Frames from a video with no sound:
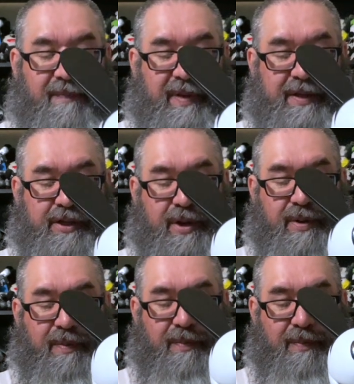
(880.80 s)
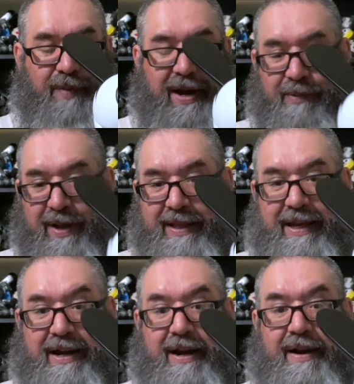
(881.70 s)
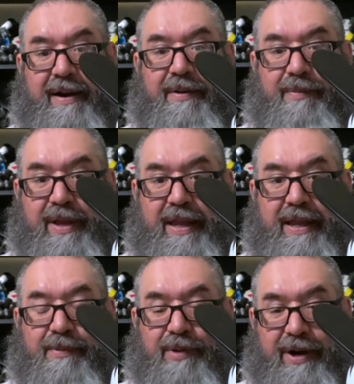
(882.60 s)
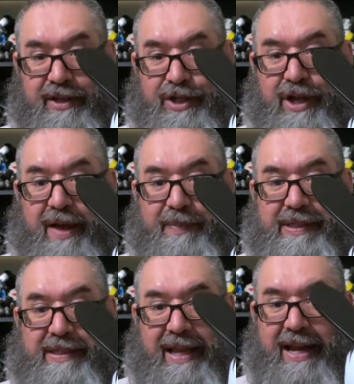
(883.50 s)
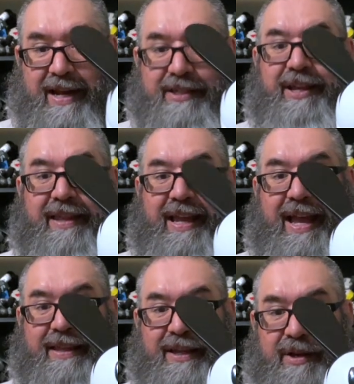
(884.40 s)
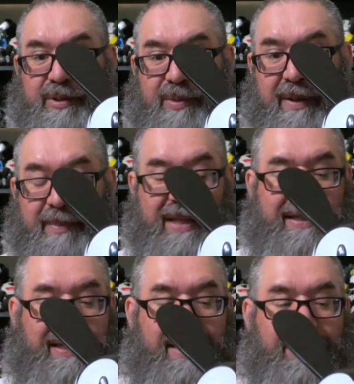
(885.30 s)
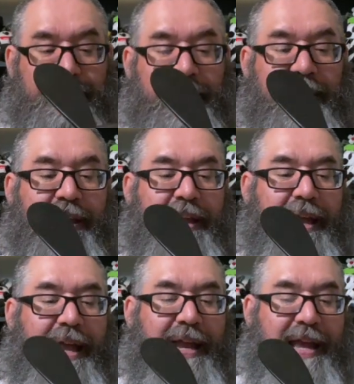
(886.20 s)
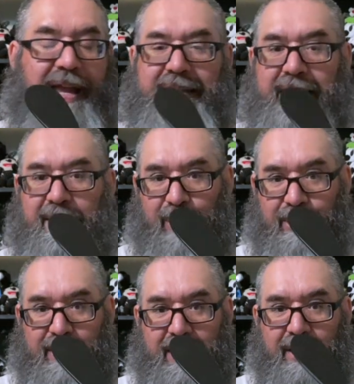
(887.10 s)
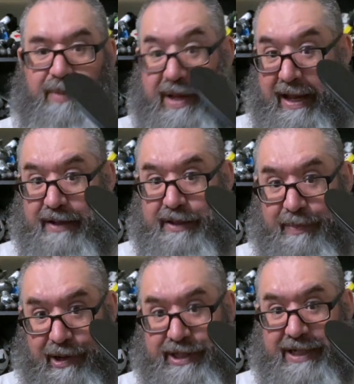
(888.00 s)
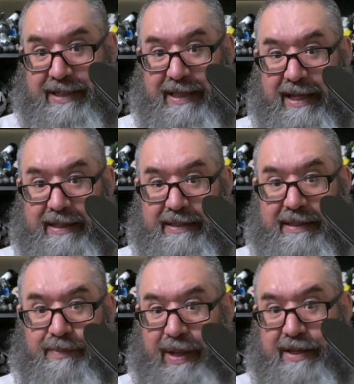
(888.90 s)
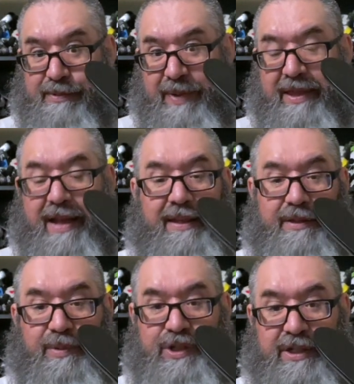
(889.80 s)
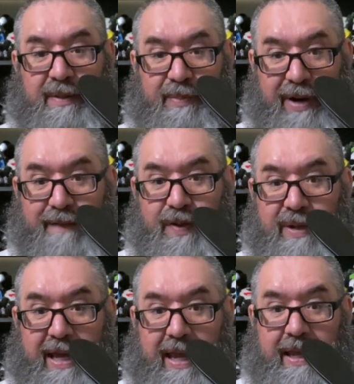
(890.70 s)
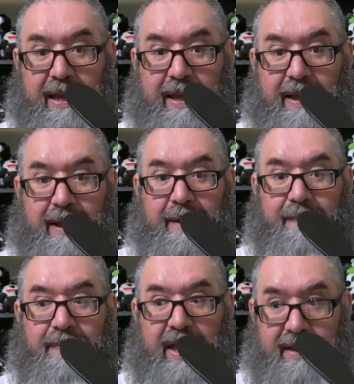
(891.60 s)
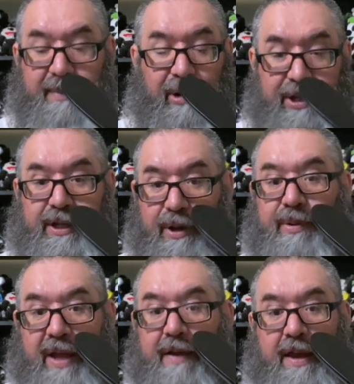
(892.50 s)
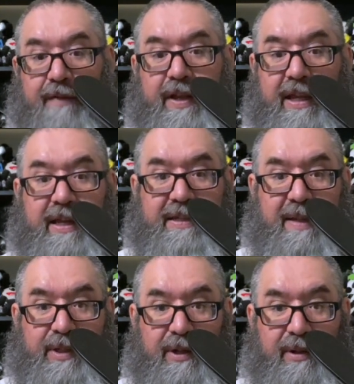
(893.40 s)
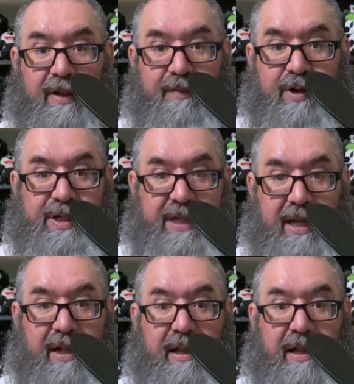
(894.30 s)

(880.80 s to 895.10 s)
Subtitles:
So when I went there, we were in the shops, and I saw they had the Oswald Mid statue, and I asked an employee, are we allowed to purchase things? Because we thought this was just a preview day. And the employee said, oh, everything is absolutely for sale.